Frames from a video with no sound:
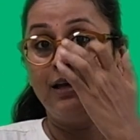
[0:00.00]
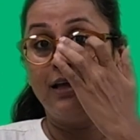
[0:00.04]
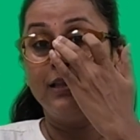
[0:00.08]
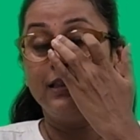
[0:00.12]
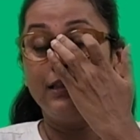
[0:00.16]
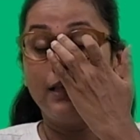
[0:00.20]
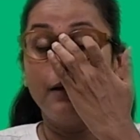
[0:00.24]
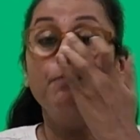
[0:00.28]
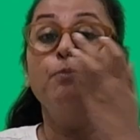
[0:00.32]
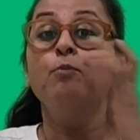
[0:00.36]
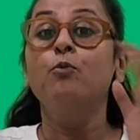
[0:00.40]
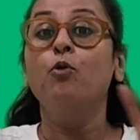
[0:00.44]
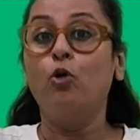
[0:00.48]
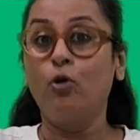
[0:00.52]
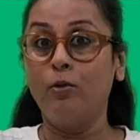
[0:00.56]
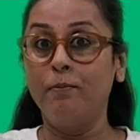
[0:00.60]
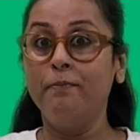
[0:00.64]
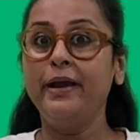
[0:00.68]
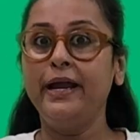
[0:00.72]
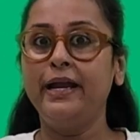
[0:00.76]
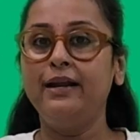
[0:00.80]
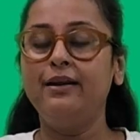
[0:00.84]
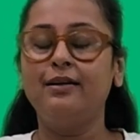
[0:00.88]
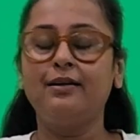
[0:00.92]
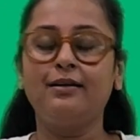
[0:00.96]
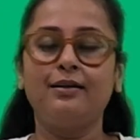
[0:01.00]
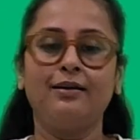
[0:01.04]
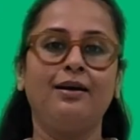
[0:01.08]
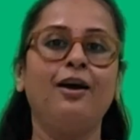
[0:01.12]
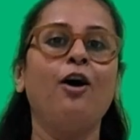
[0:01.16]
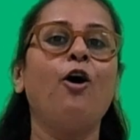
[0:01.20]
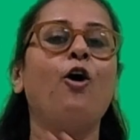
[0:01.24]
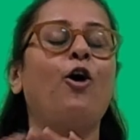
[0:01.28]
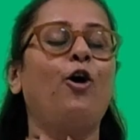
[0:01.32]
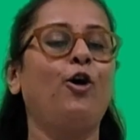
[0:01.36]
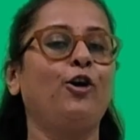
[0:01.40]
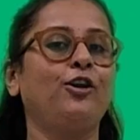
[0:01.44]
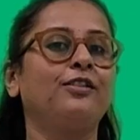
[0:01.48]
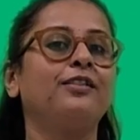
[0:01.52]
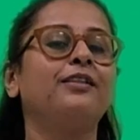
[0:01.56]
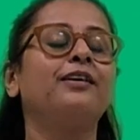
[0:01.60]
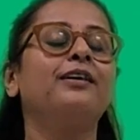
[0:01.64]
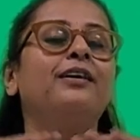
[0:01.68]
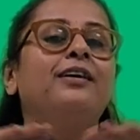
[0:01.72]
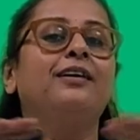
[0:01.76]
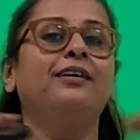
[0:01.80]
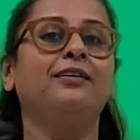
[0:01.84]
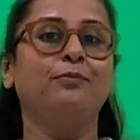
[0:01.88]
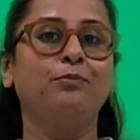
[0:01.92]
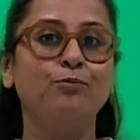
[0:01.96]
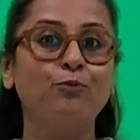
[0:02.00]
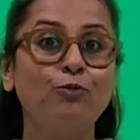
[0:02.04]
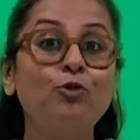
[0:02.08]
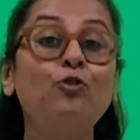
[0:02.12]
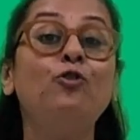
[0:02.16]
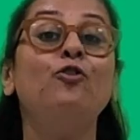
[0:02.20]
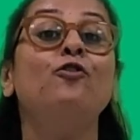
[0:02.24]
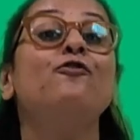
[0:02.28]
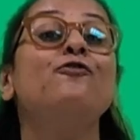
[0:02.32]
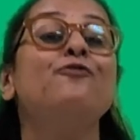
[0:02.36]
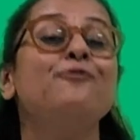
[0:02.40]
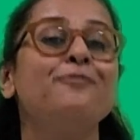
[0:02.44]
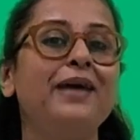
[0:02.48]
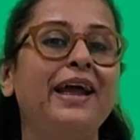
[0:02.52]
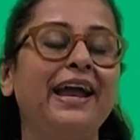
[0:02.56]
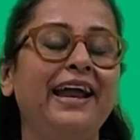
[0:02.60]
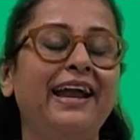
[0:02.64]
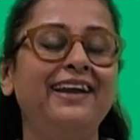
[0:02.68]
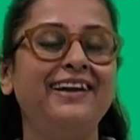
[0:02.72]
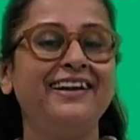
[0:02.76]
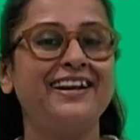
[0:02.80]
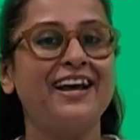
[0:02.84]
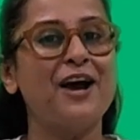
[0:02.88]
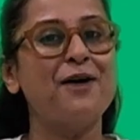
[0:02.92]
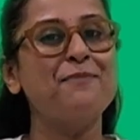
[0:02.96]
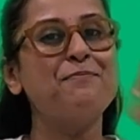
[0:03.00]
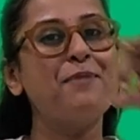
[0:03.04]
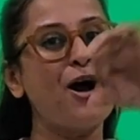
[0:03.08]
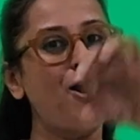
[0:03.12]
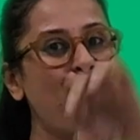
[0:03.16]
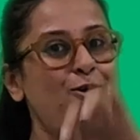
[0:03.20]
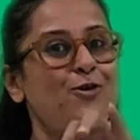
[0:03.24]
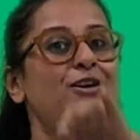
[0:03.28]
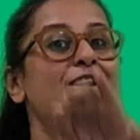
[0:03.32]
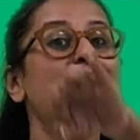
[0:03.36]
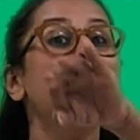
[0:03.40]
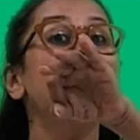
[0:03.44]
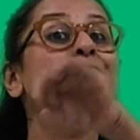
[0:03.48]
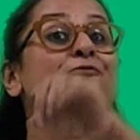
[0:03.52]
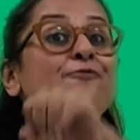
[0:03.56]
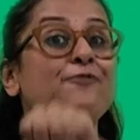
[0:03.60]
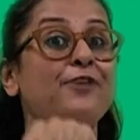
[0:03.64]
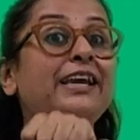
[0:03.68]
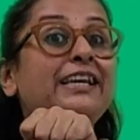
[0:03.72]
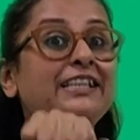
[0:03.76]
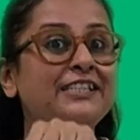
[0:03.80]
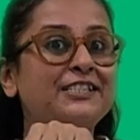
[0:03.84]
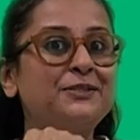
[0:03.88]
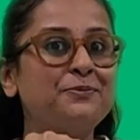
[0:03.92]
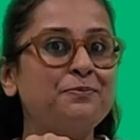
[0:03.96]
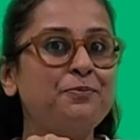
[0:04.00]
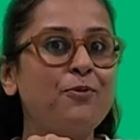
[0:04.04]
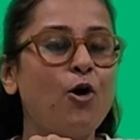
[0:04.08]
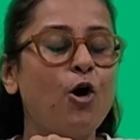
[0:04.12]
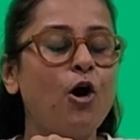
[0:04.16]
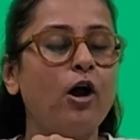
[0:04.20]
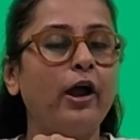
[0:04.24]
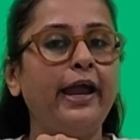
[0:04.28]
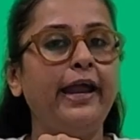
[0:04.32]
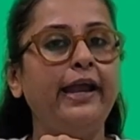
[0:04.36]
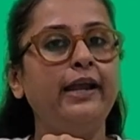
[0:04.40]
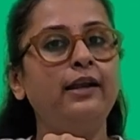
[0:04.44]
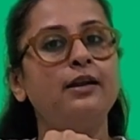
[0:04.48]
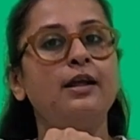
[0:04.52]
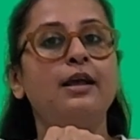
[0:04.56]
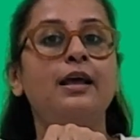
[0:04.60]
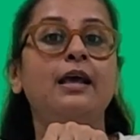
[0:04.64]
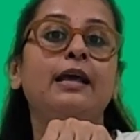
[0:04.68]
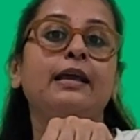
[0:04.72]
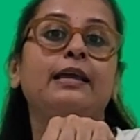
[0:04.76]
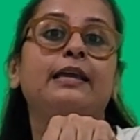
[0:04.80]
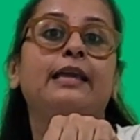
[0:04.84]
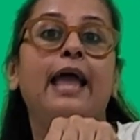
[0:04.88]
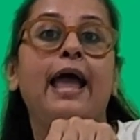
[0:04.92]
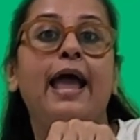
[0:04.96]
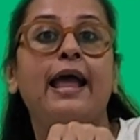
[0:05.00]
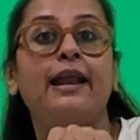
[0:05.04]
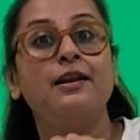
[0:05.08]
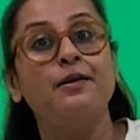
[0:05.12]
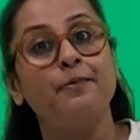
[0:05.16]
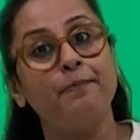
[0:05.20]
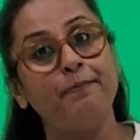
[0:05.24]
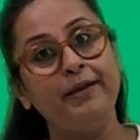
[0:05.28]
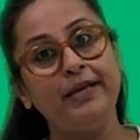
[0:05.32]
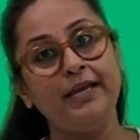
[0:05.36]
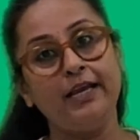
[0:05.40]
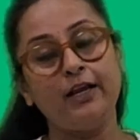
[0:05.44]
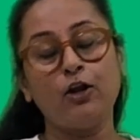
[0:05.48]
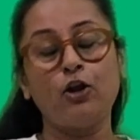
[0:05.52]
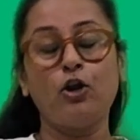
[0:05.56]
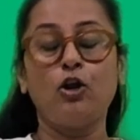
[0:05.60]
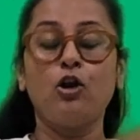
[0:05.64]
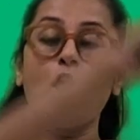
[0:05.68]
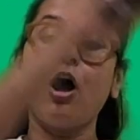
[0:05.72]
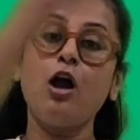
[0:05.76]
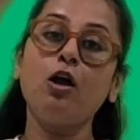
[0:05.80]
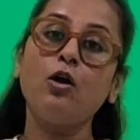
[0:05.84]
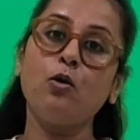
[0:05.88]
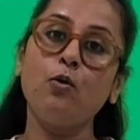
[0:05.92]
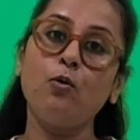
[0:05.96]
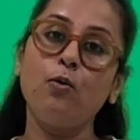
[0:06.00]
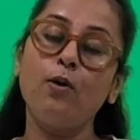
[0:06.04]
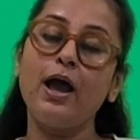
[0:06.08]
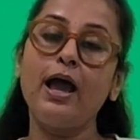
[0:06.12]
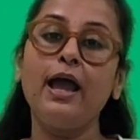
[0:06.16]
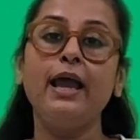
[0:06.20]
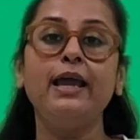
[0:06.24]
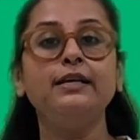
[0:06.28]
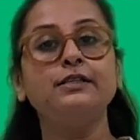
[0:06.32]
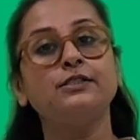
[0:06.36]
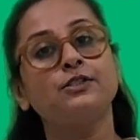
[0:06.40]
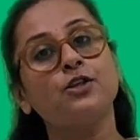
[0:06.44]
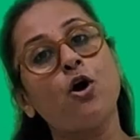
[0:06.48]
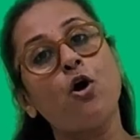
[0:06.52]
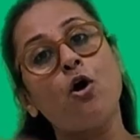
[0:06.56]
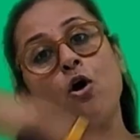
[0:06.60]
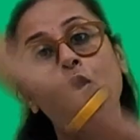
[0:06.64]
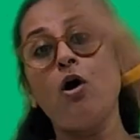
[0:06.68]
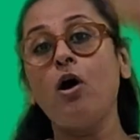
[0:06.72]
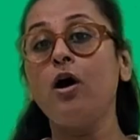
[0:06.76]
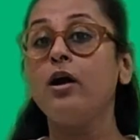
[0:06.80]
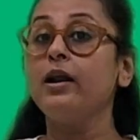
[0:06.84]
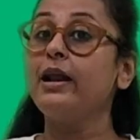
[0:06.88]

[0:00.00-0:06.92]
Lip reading: the moment or the movement about a fixed point can be clockwise or